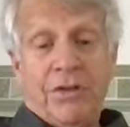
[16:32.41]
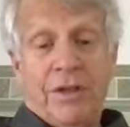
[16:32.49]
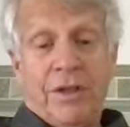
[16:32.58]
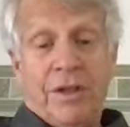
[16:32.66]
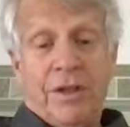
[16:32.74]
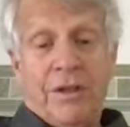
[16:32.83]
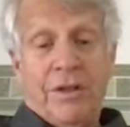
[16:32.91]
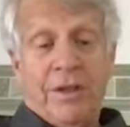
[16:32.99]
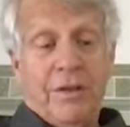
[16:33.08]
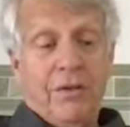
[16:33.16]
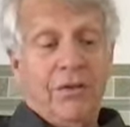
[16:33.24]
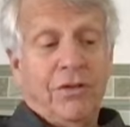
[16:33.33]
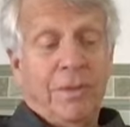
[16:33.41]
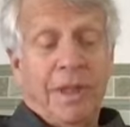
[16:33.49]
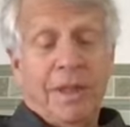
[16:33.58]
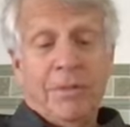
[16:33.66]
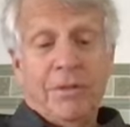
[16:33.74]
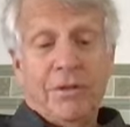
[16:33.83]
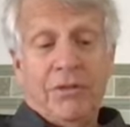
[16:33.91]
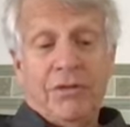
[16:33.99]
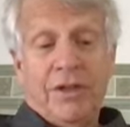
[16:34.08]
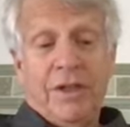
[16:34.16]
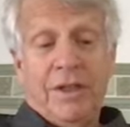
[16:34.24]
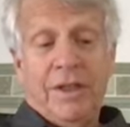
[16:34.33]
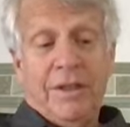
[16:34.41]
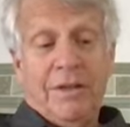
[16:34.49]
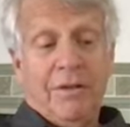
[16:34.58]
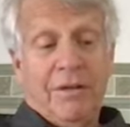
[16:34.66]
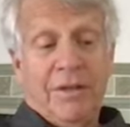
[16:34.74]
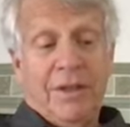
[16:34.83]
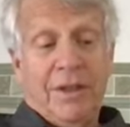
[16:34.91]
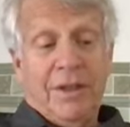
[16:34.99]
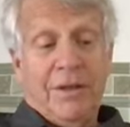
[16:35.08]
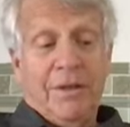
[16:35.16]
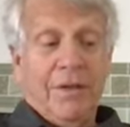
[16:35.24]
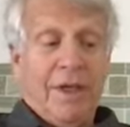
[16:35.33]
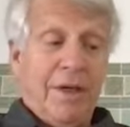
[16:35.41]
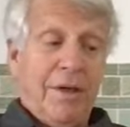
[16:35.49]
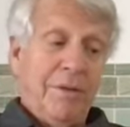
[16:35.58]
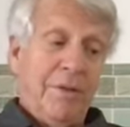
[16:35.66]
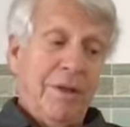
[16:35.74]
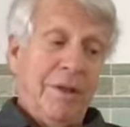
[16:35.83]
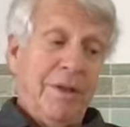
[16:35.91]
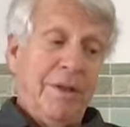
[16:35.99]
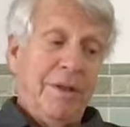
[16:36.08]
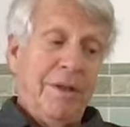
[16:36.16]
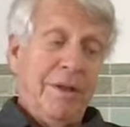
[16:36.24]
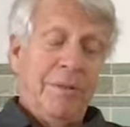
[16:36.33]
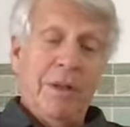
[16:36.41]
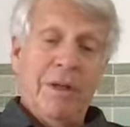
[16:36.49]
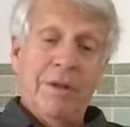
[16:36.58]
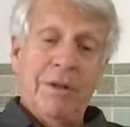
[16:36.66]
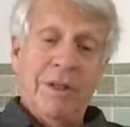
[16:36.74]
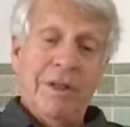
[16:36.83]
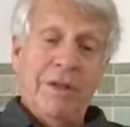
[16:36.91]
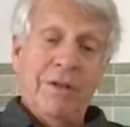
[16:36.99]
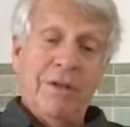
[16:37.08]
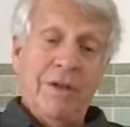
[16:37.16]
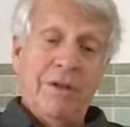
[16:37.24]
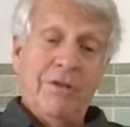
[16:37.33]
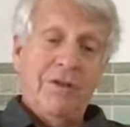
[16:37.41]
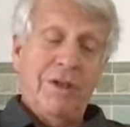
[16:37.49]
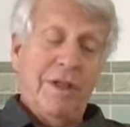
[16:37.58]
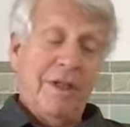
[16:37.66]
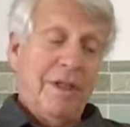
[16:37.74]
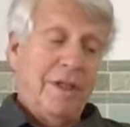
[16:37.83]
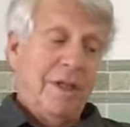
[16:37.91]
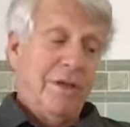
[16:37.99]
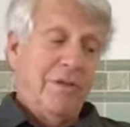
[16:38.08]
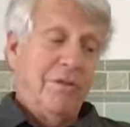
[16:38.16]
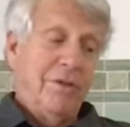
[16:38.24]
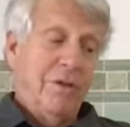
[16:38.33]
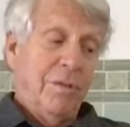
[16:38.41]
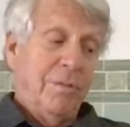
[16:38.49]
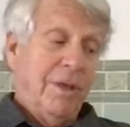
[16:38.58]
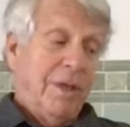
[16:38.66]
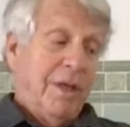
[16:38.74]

They used to be able to see, and now they barely see any kind of form.